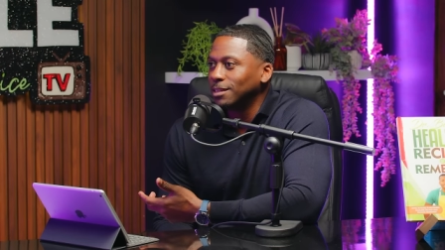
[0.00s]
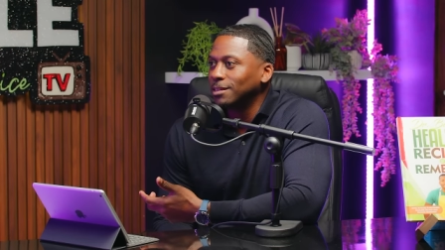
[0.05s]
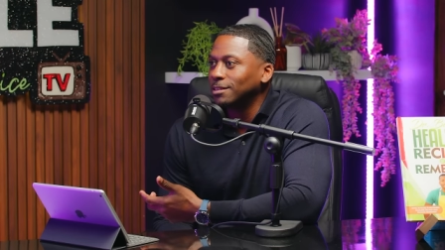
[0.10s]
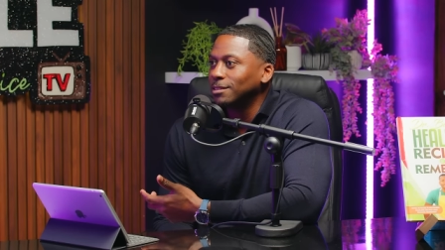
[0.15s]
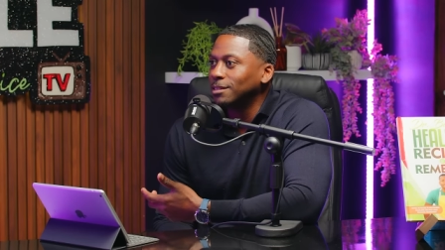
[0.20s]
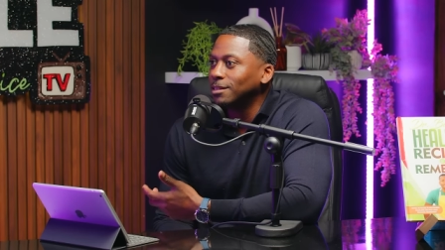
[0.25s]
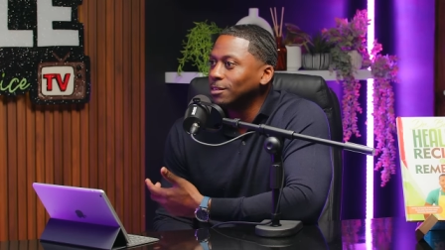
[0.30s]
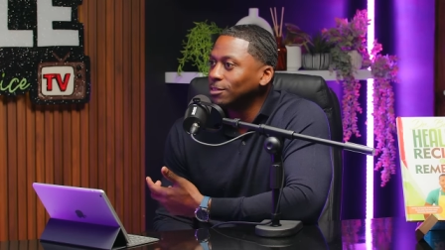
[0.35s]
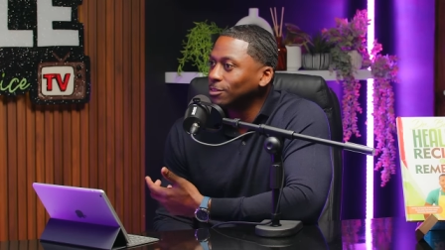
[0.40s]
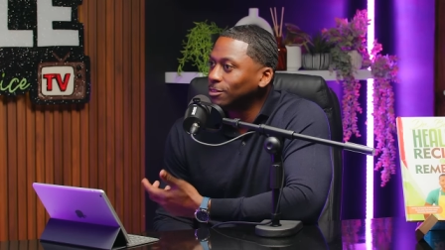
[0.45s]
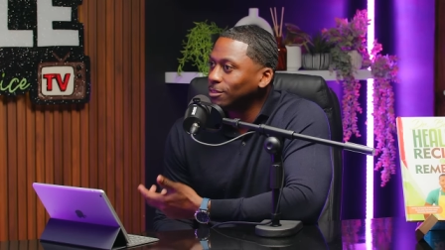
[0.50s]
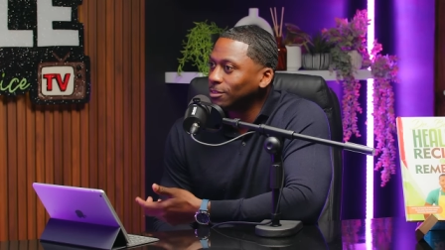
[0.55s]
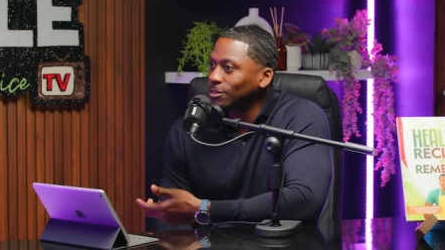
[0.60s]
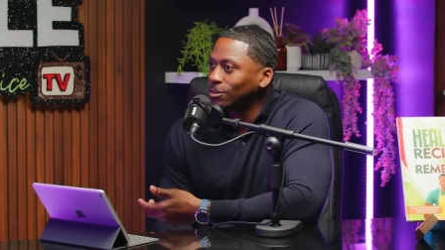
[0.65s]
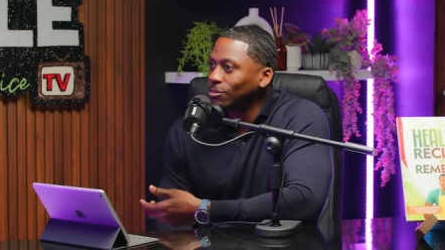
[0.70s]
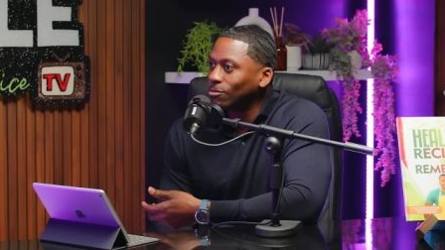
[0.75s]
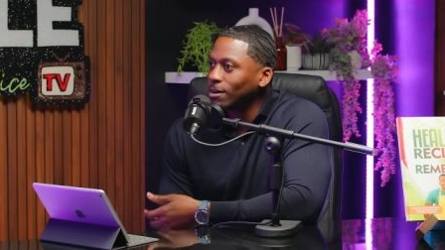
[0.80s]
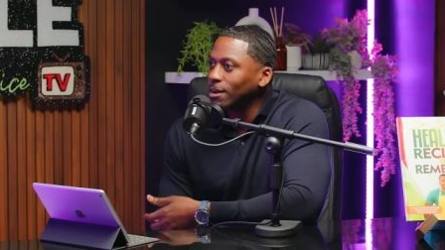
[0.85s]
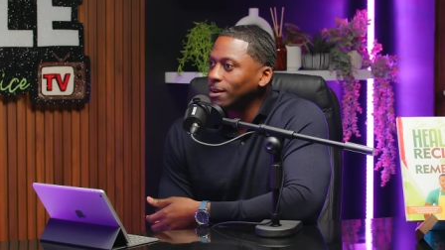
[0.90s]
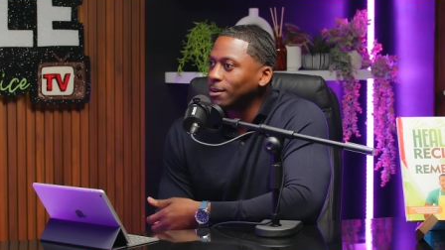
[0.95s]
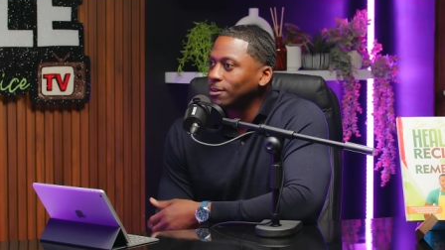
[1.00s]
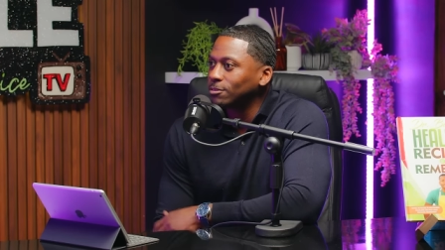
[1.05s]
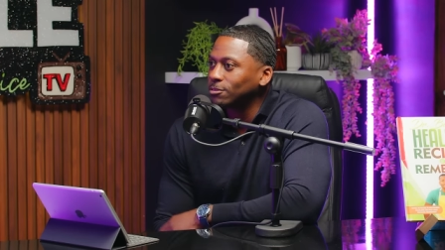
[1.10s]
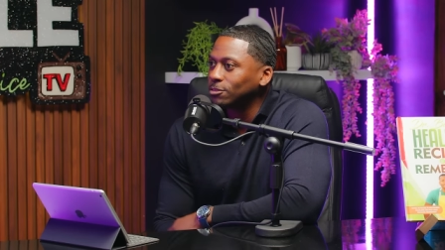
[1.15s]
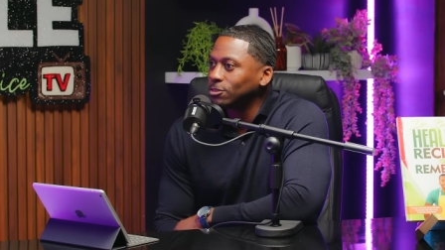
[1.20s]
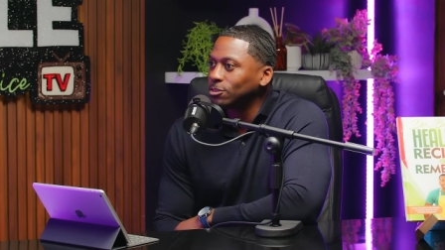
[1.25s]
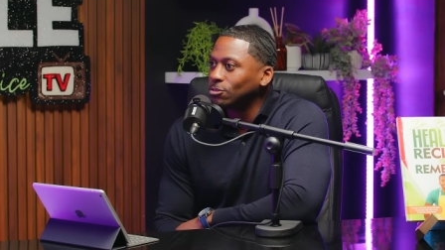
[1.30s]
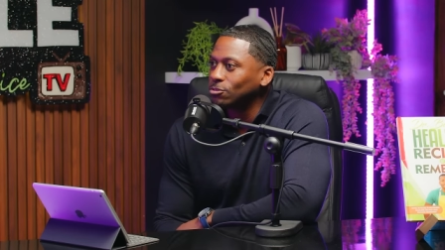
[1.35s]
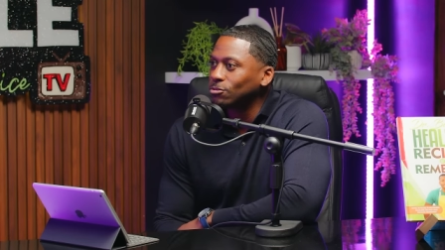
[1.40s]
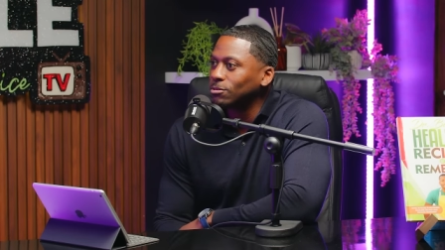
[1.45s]
and then to the crown.
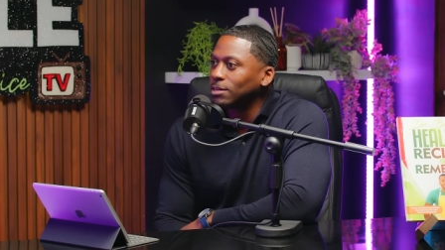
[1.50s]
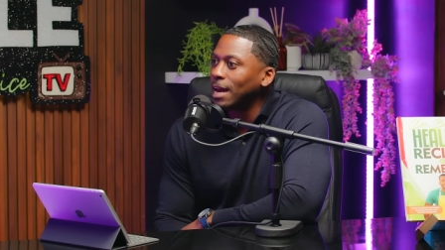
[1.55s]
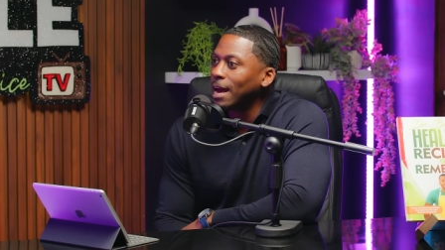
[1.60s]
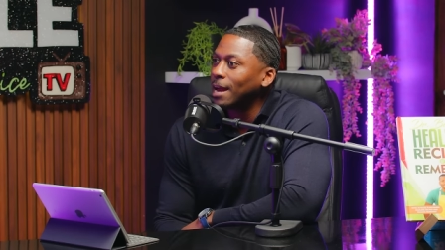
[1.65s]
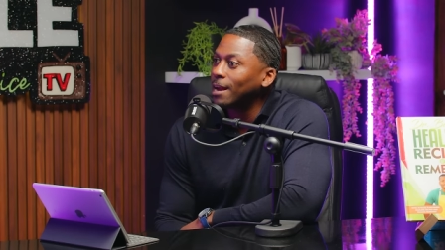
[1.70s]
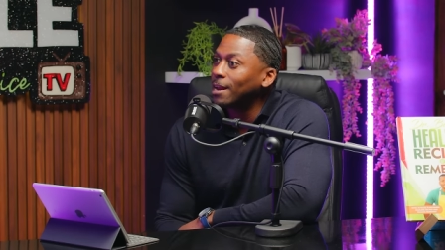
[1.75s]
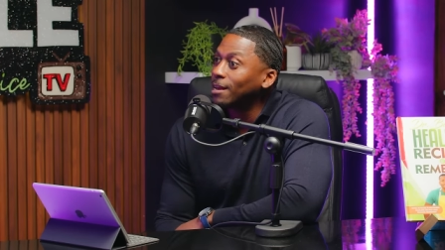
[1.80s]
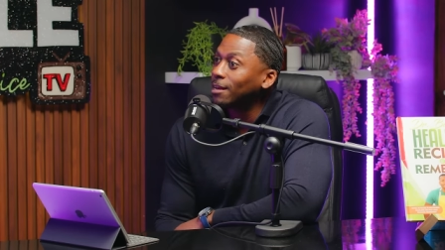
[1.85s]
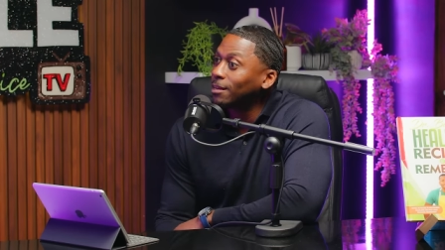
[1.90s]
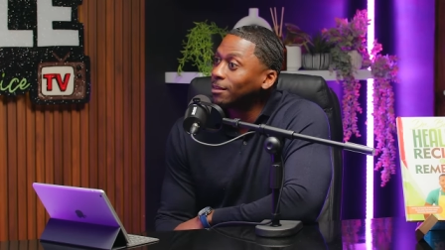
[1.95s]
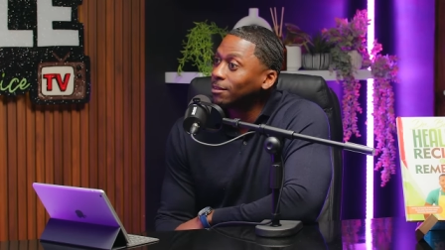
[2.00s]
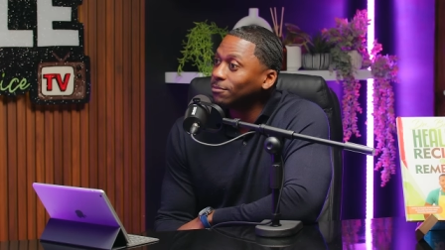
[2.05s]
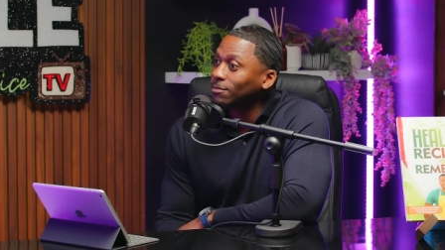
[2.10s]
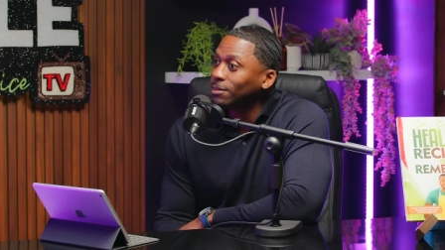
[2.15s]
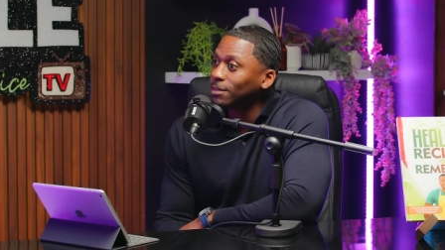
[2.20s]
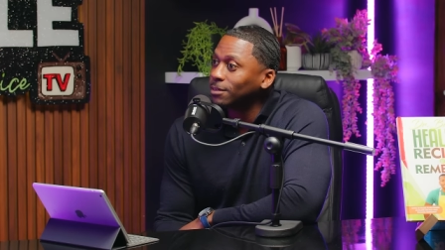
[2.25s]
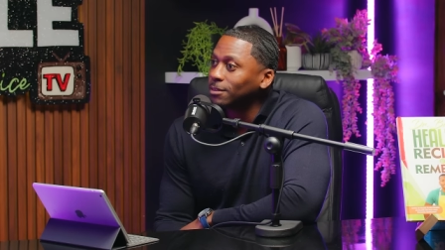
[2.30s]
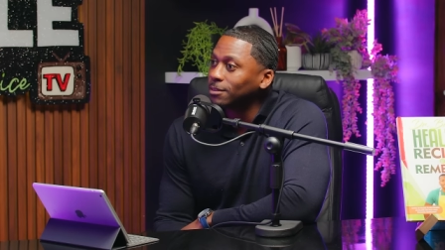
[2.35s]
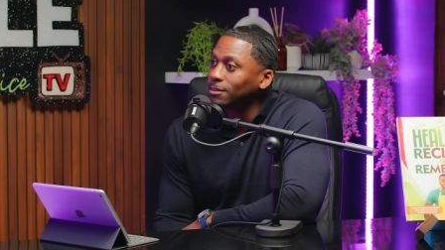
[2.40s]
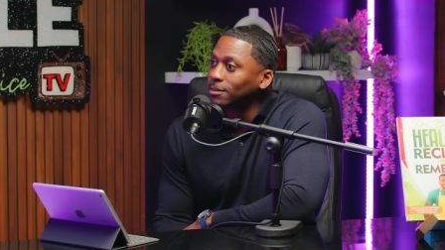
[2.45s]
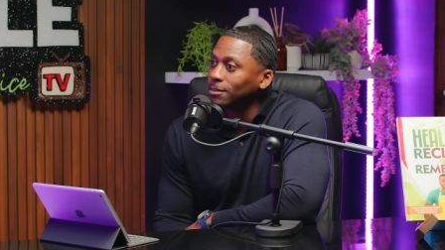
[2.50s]
So you got to elevate.